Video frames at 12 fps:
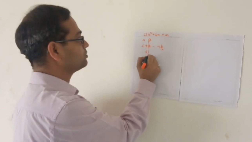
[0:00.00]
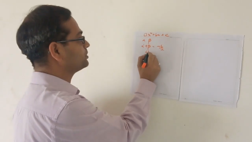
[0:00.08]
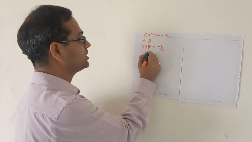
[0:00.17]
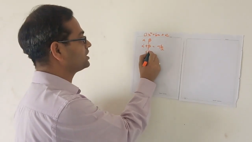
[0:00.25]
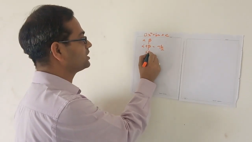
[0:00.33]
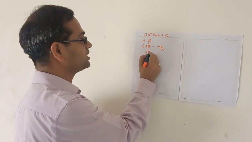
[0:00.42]

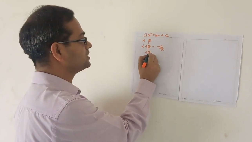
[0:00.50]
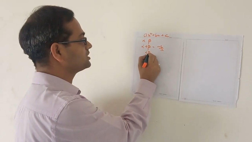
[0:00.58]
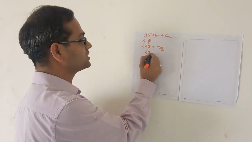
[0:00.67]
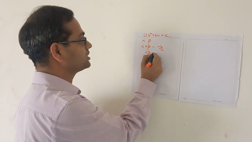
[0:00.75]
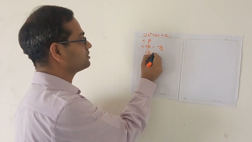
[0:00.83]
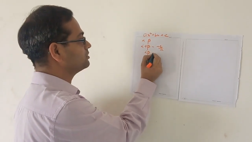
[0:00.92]
beta is
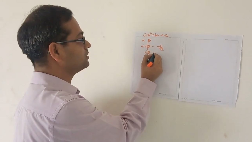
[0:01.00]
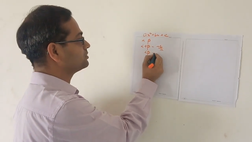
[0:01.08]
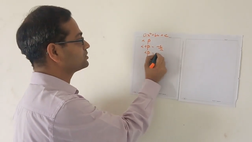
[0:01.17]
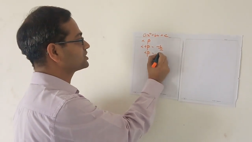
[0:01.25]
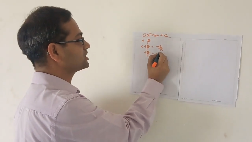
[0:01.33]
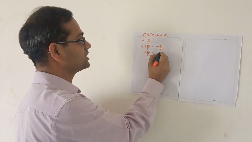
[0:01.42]
equal to
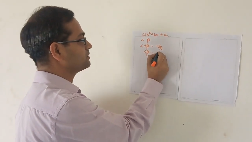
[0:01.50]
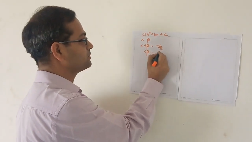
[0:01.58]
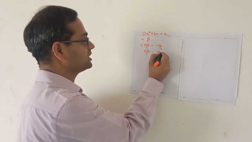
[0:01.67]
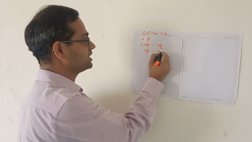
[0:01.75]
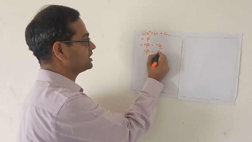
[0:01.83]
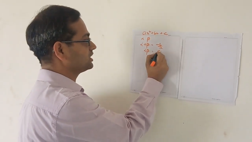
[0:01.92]
c by
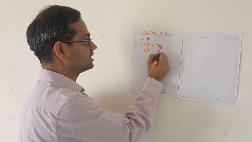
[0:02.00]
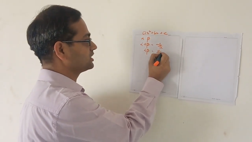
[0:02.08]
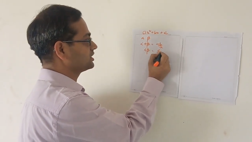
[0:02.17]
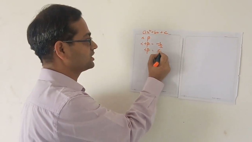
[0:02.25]
a.